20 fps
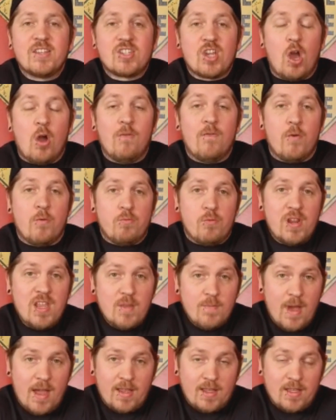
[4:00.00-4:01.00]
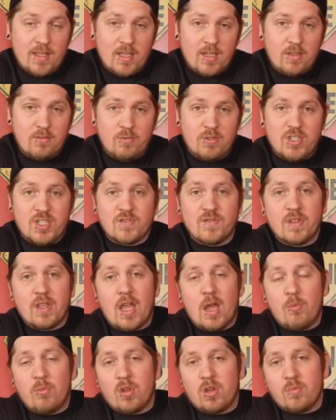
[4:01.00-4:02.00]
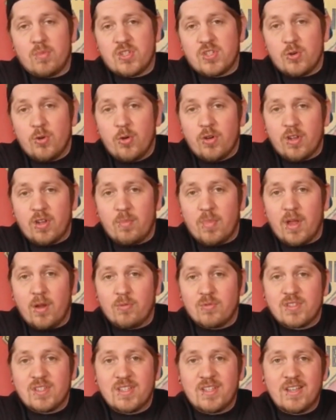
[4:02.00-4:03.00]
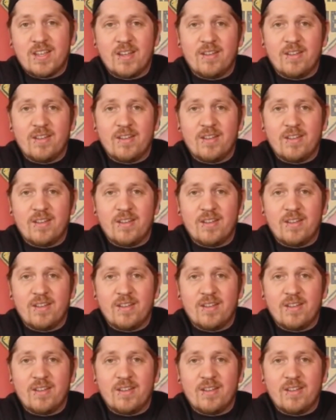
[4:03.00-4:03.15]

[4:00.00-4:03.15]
So the remake, which is the game I'm going to be talking about,